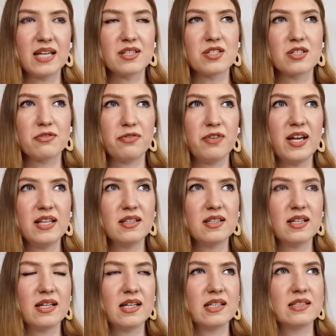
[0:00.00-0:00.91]
get
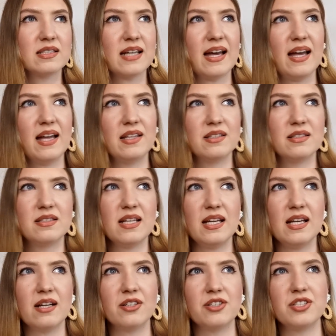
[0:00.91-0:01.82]
offended and
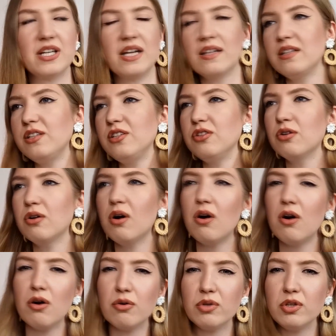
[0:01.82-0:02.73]
they are telling you,
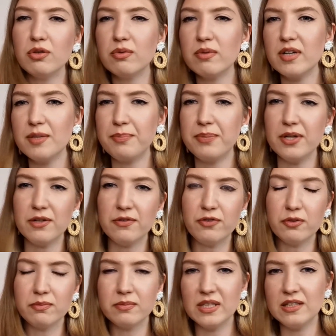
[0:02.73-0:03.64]
oh, you are a
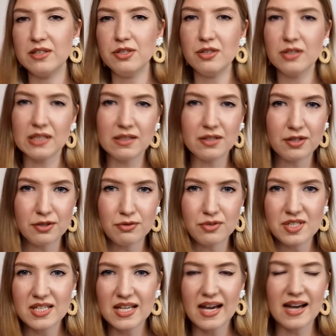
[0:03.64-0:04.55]
perfume
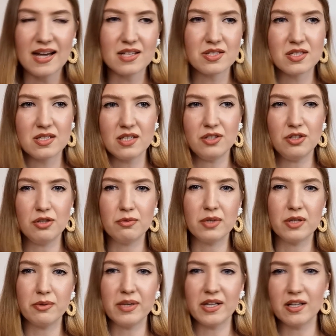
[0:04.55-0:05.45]
enthusiast and
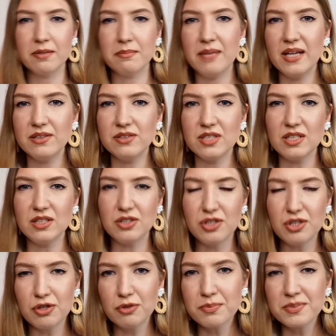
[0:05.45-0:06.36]
you are recommending
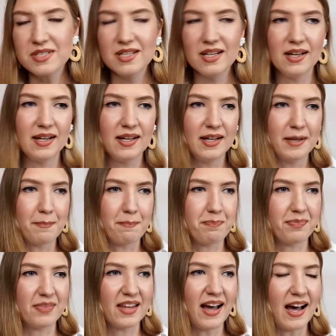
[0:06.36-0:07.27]
dupes.
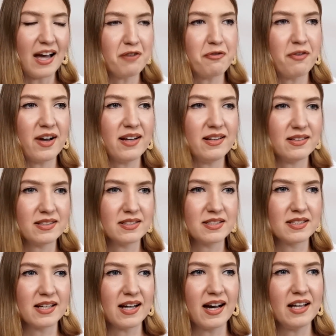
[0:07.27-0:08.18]
I find
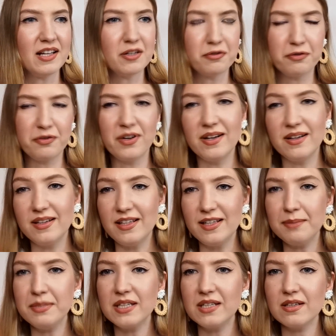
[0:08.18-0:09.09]
it kind of
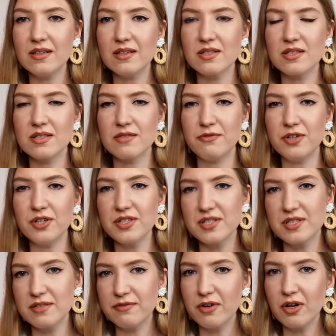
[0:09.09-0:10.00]
funny because,
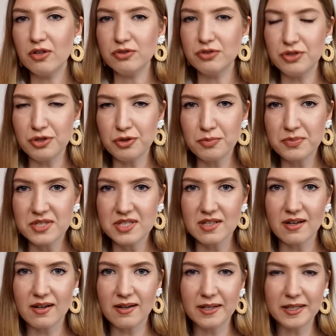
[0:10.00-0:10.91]
first of all,
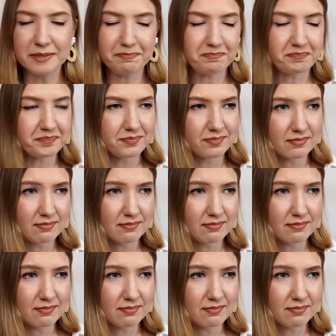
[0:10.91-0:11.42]
dupes are